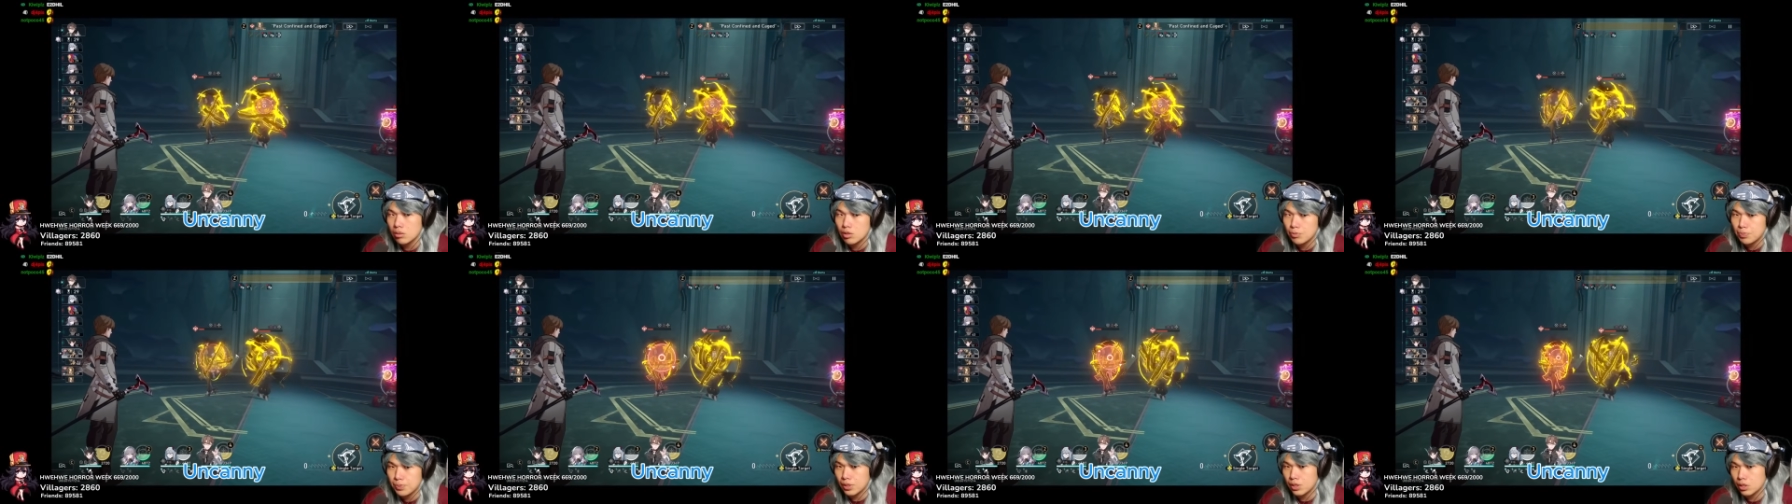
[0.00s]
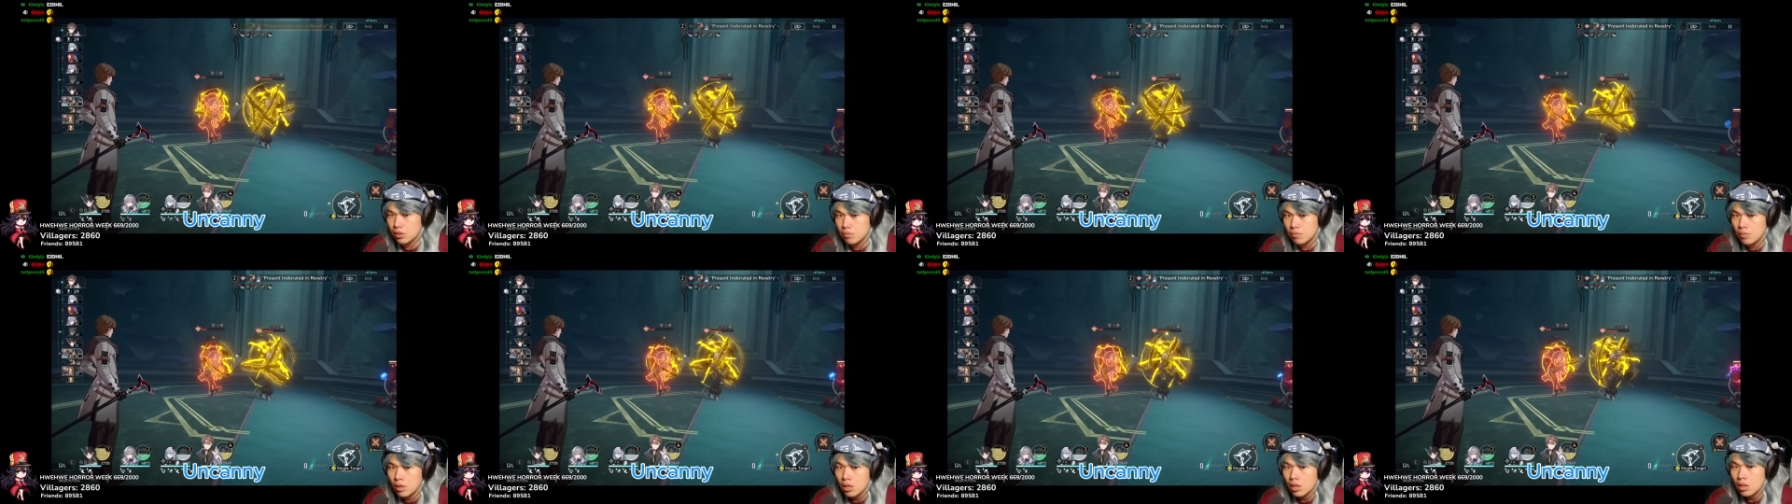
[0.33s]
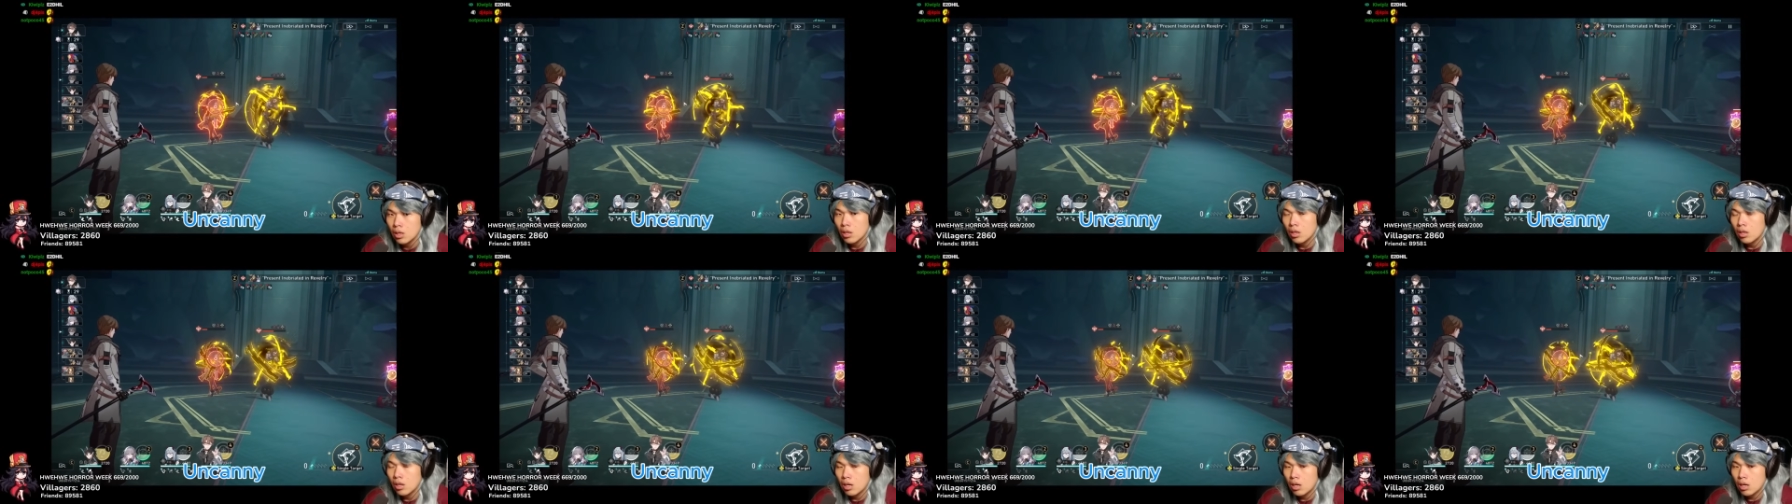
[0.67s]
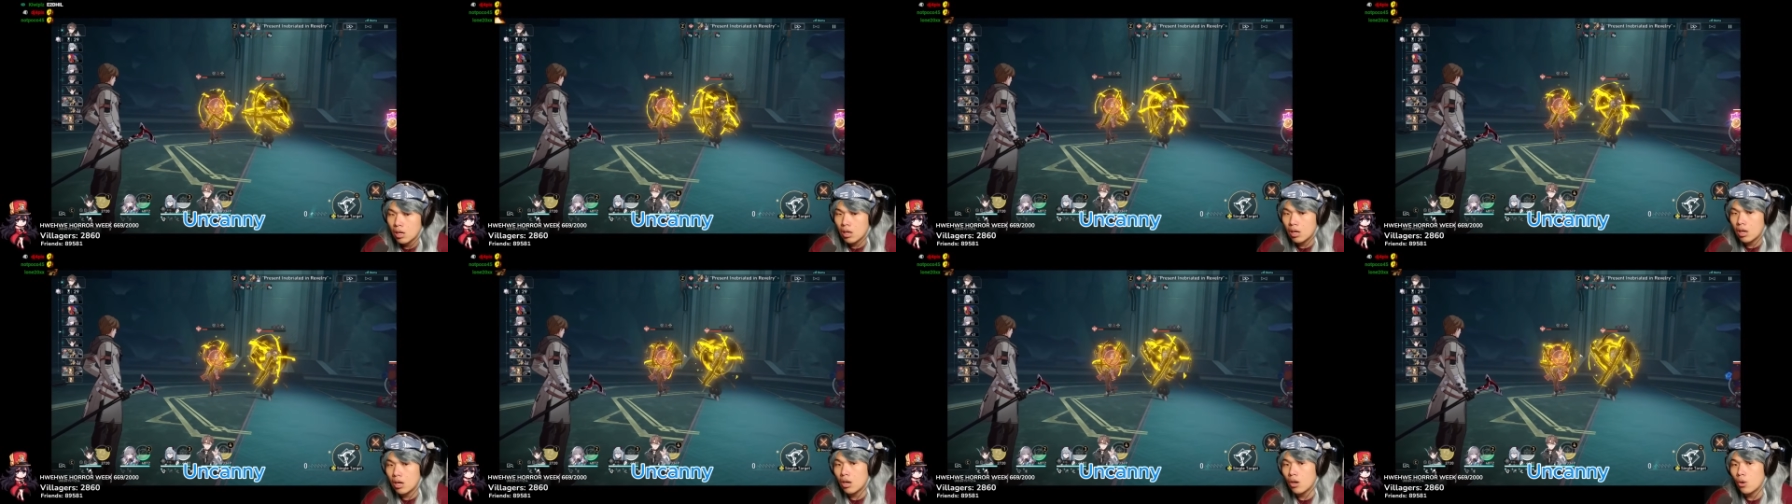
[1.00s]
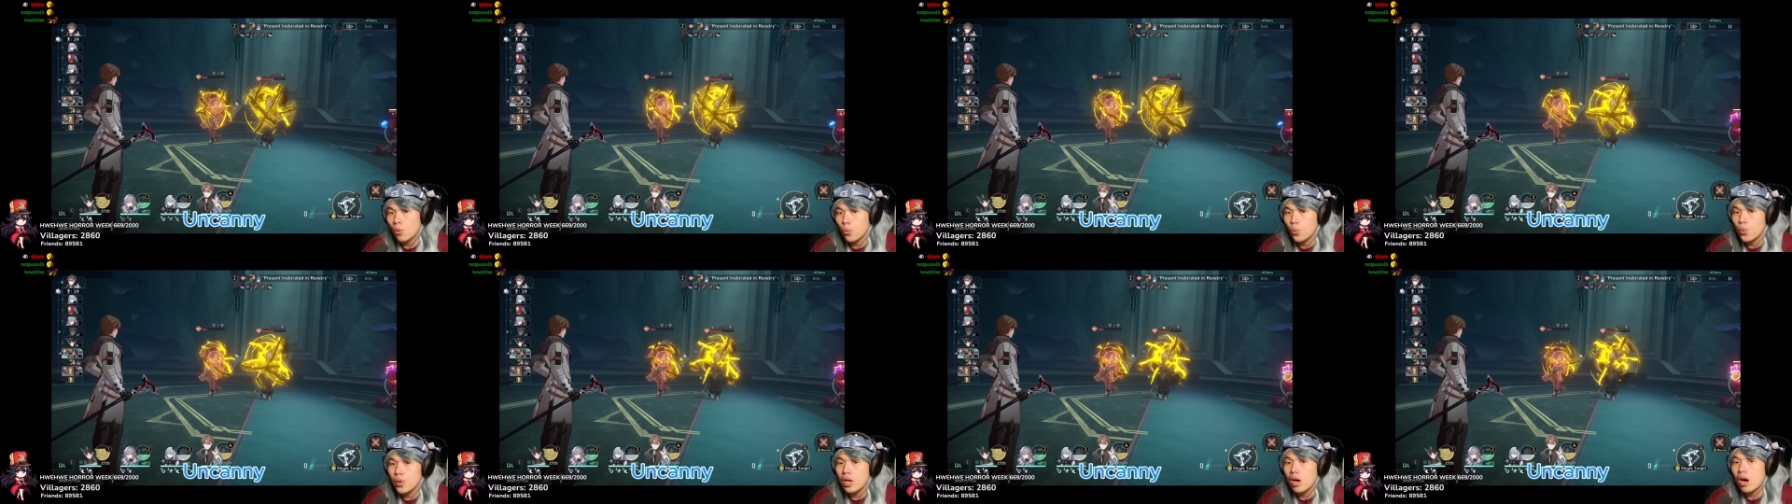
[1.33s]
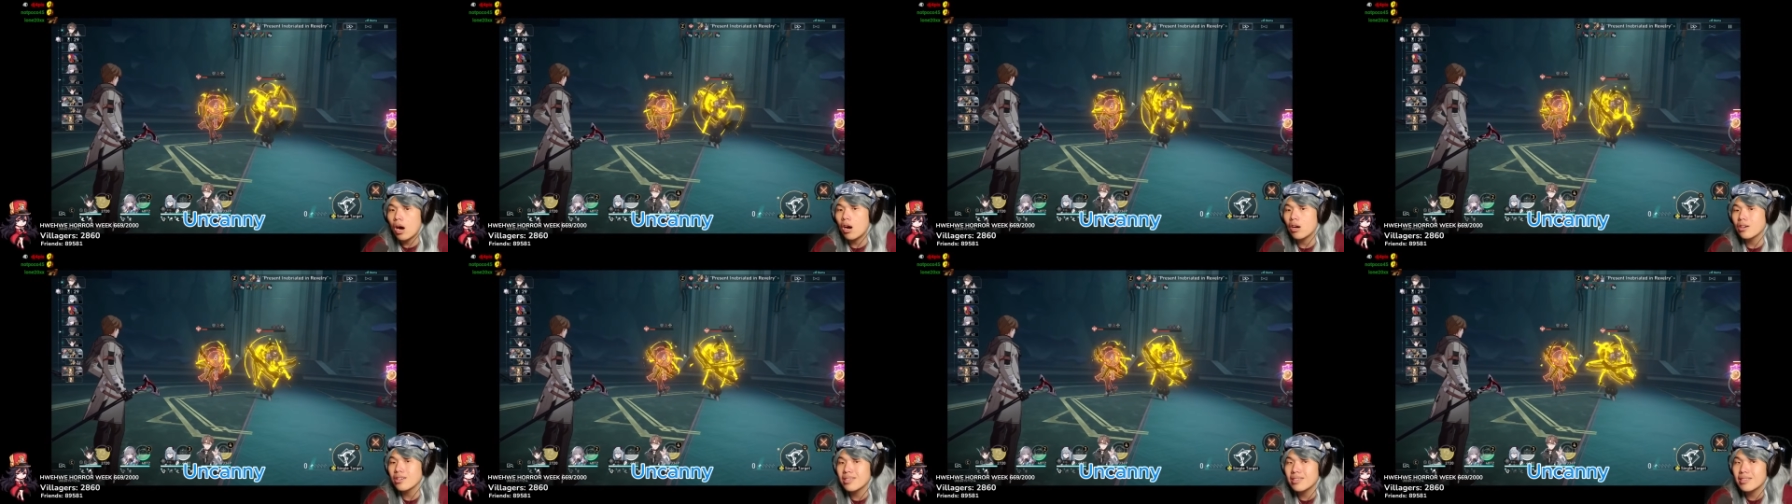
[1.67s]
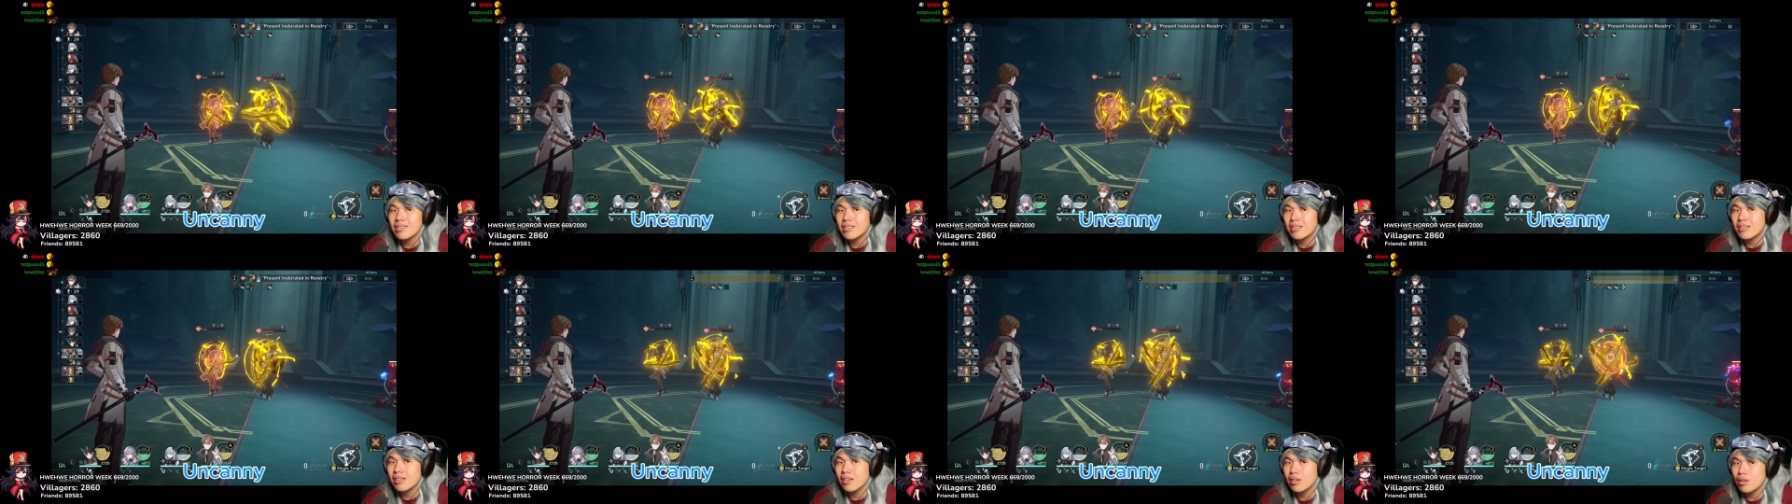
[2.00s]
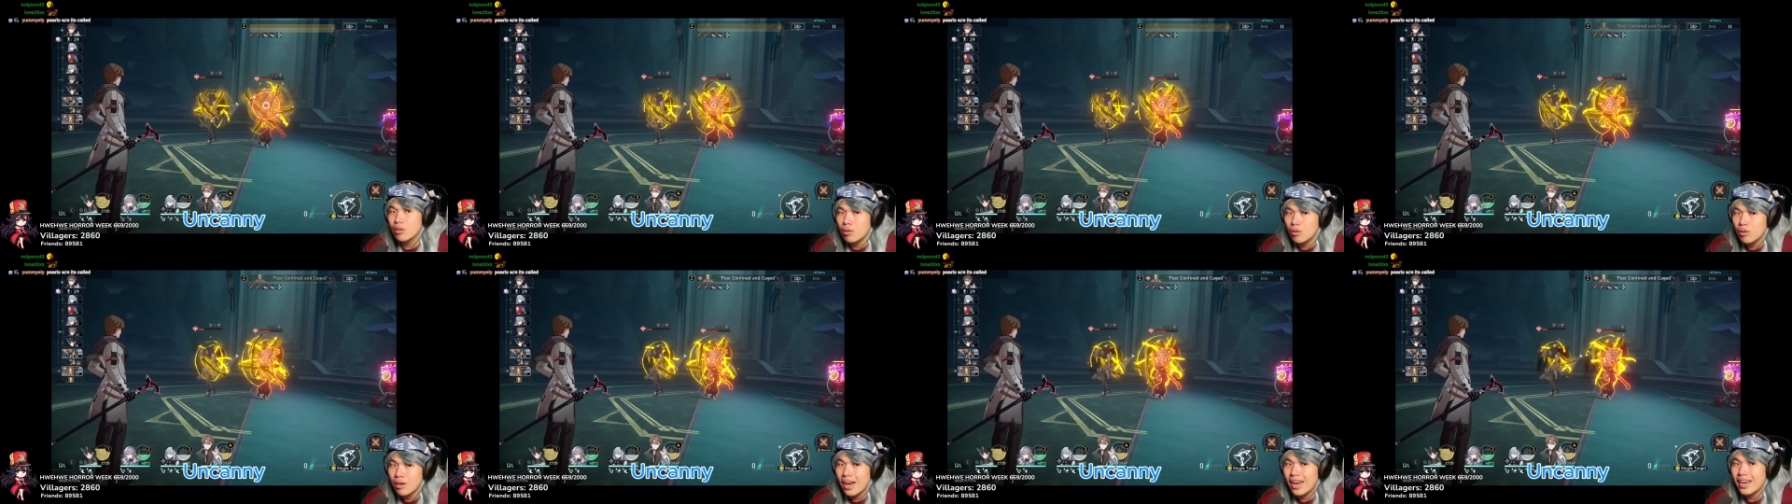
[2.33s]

It's pretty good. Uh, we are still